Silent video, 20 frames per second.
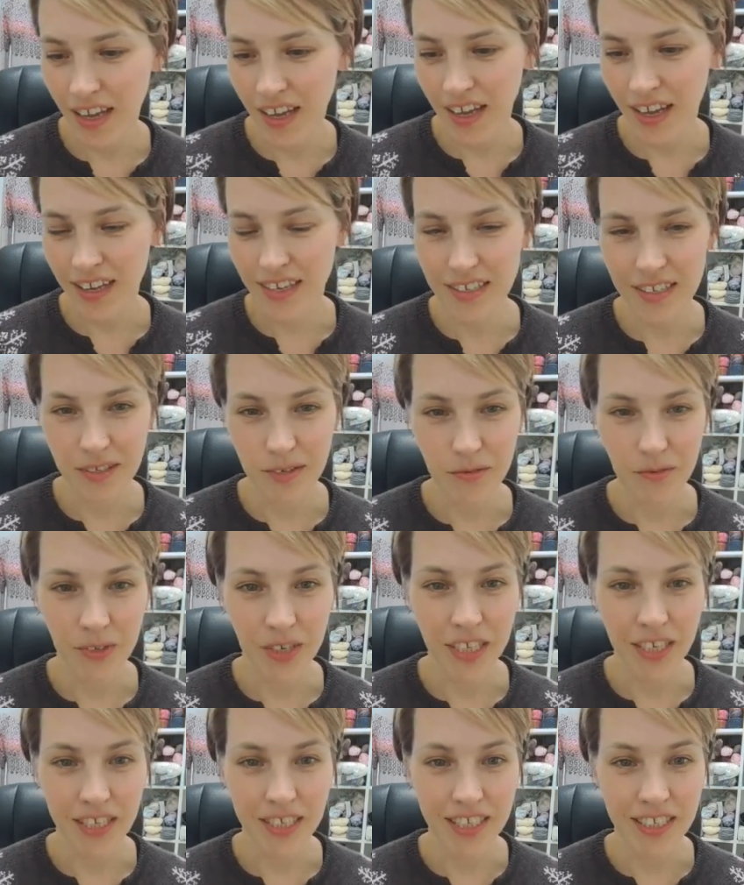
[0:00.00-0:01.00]
and
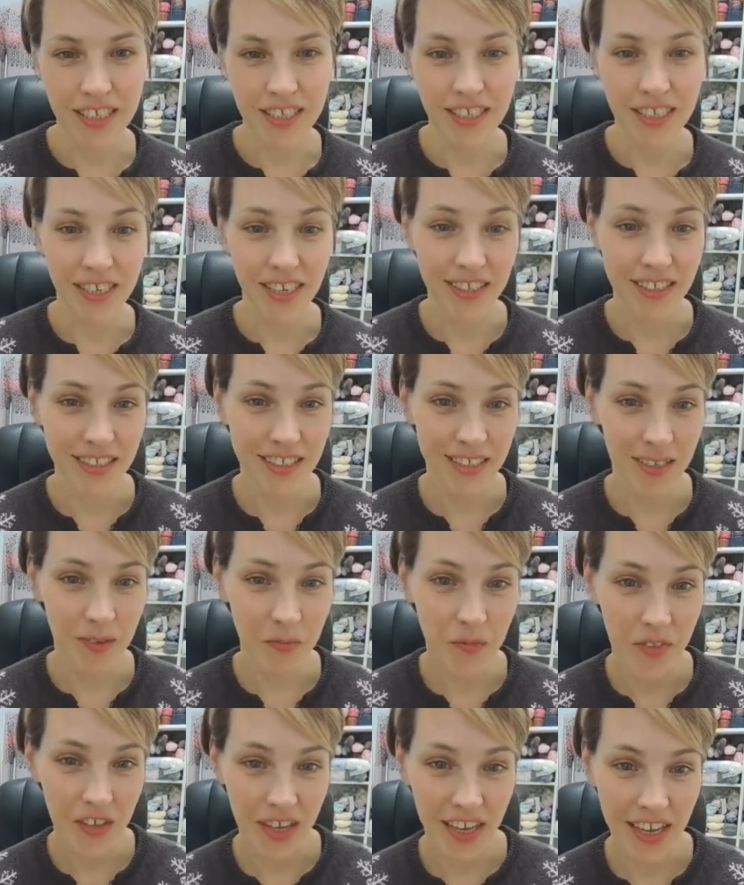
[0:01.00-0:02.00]
we discussed
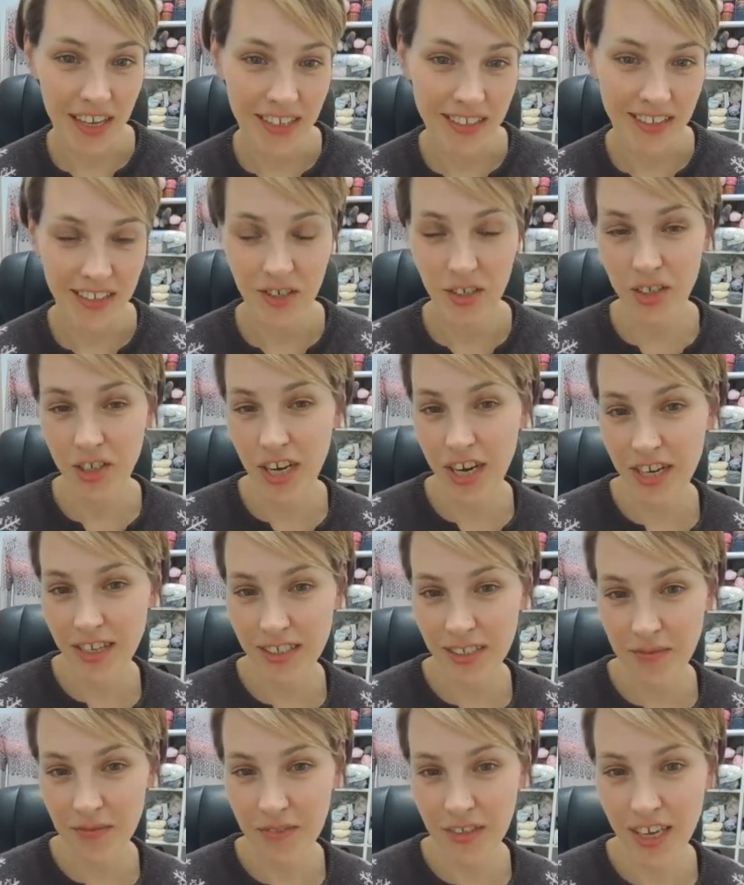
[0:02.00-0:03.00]
some things and
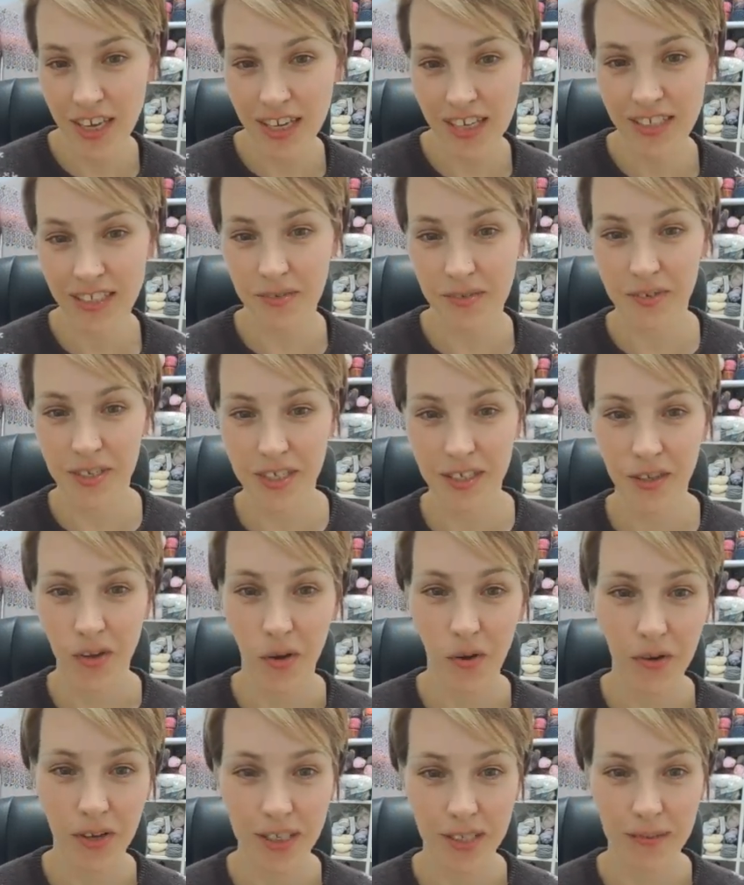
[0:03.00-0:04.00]
shared some things. It
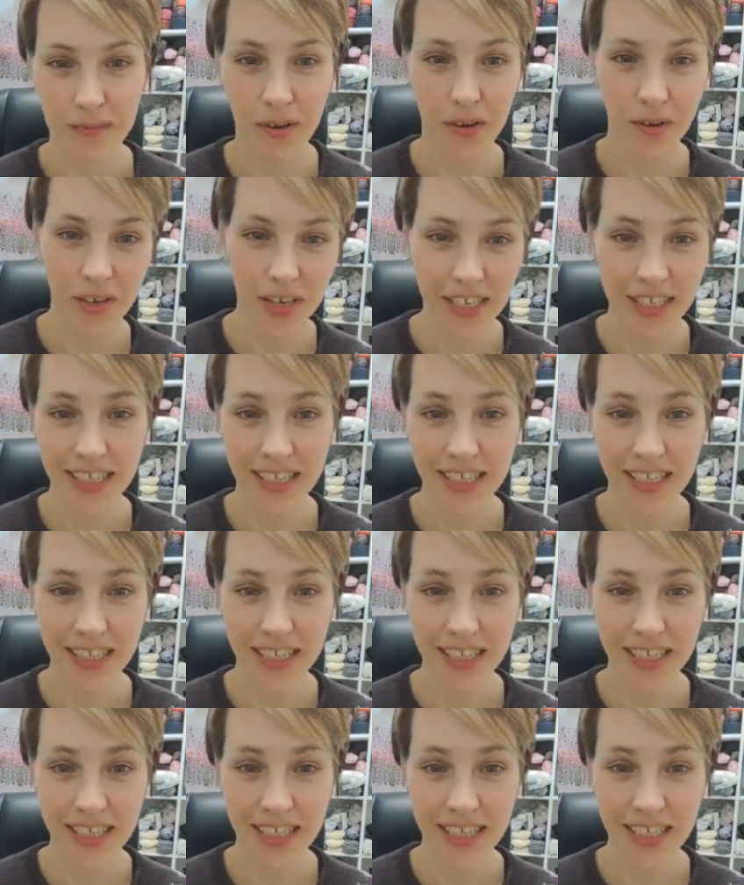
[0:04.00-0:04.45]
wasn't always about